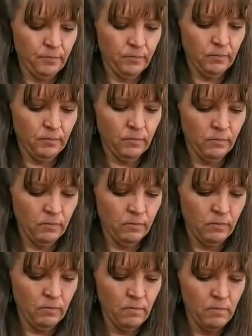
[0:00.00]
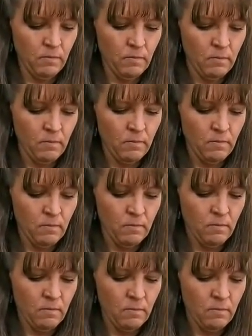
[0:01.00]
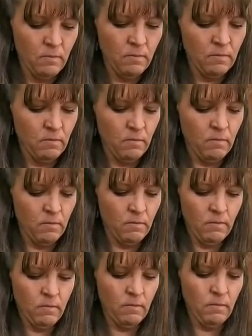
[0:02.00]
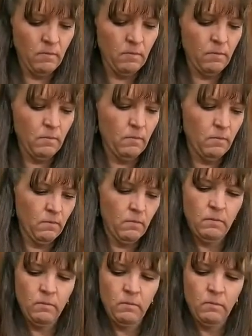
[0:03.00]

Nobody speaks.